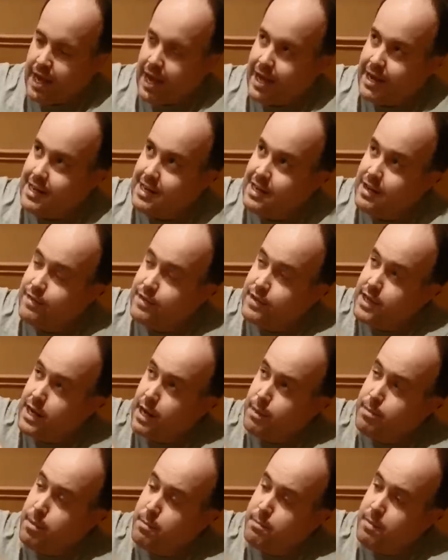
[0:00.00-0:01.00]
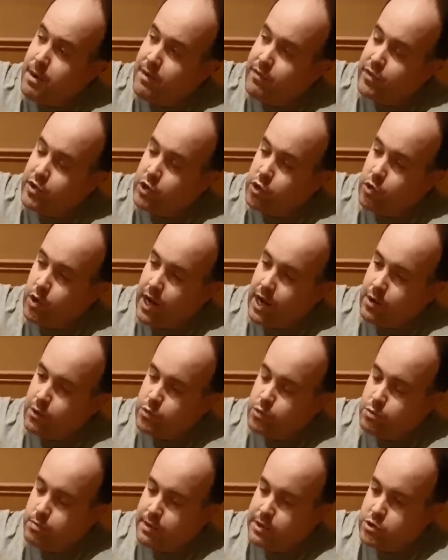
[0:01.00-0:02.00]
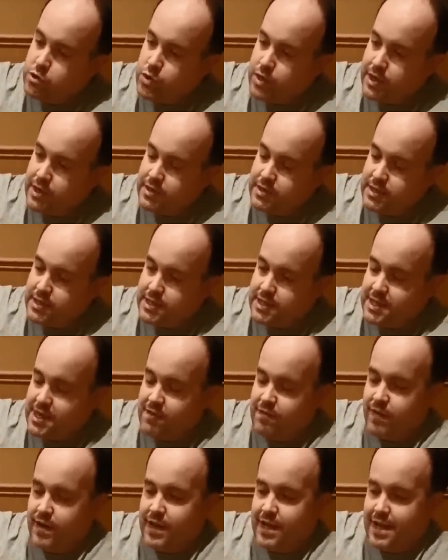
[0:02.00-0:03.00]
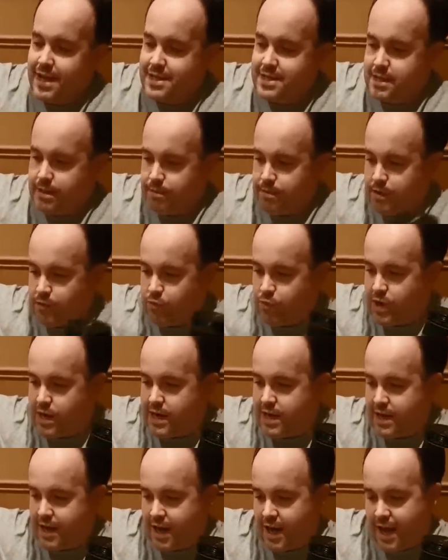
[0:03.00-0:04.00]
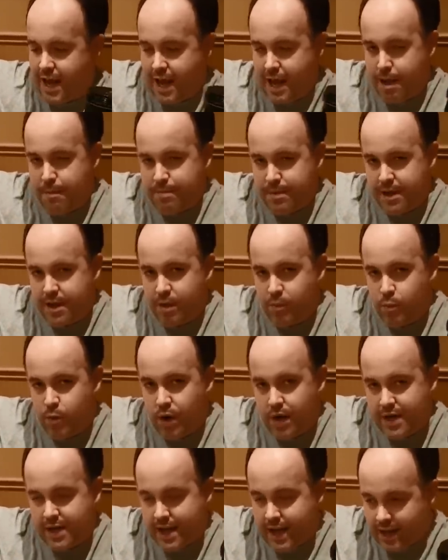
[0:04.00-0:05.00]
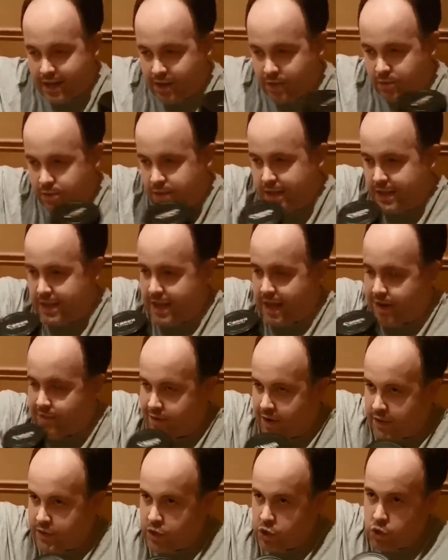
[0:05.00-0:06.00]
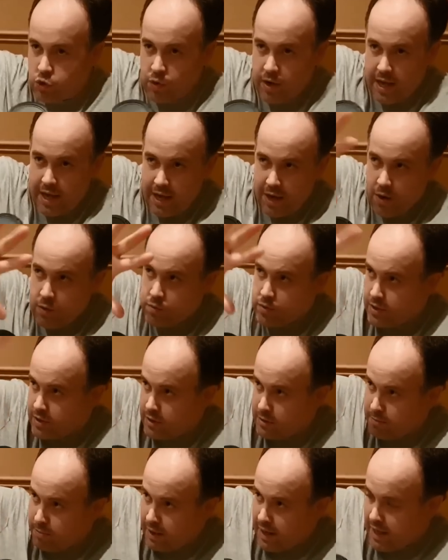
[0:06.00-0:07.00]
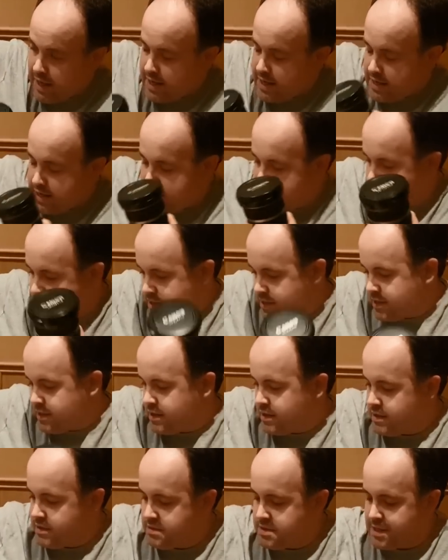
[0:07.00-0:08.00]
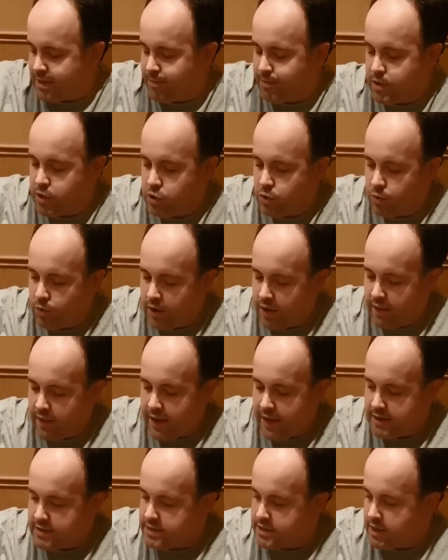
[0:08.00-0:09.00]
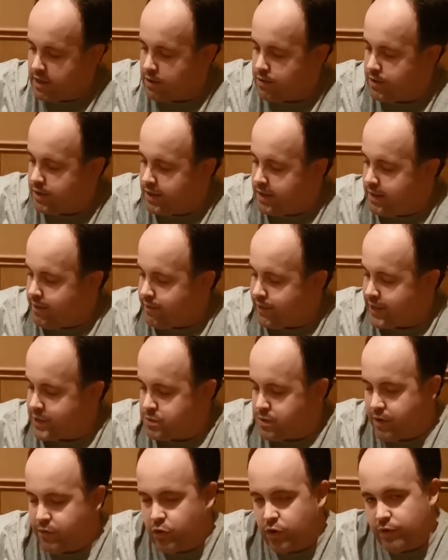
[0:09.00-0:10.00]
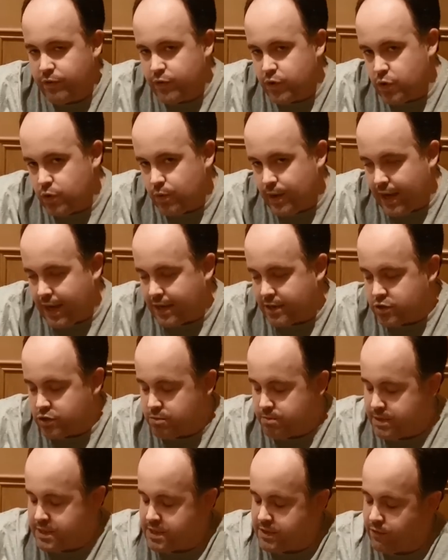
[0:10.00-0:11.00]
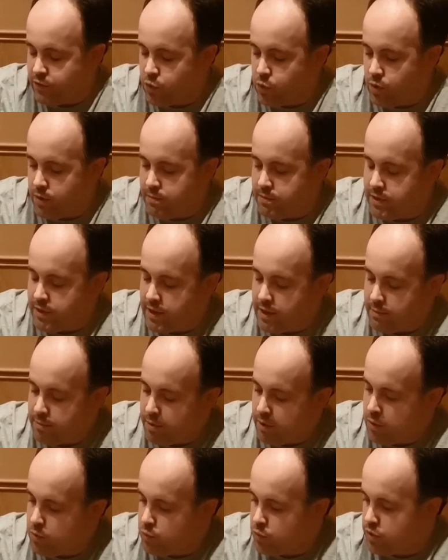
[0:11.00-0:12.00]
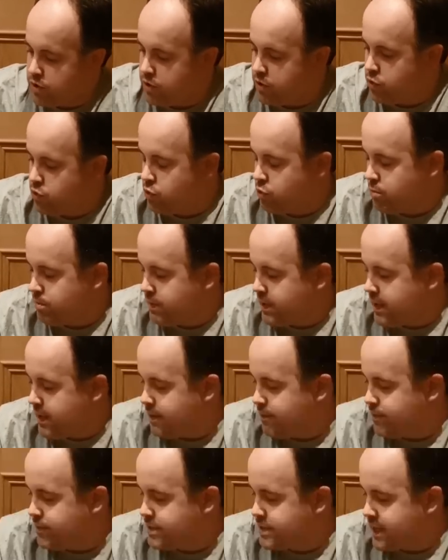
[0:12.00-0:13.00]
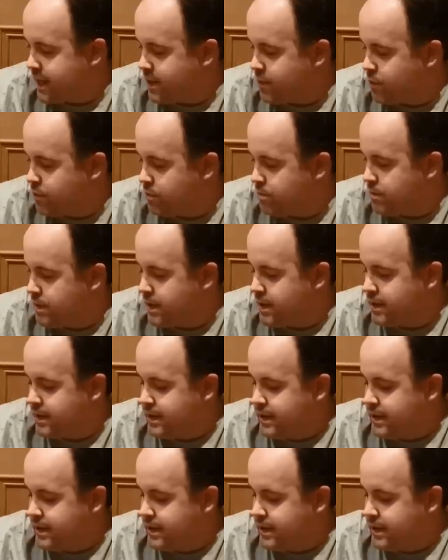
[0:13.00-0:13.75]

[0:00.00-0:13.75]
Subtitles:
and lift it up above the crowd with my triggers to see if I can get something really kind of epic and wide angle of like the crowd and the planes and something cool like that. So that's why I've got a few extra bits of equipment that I probably wouldn't normally take with me.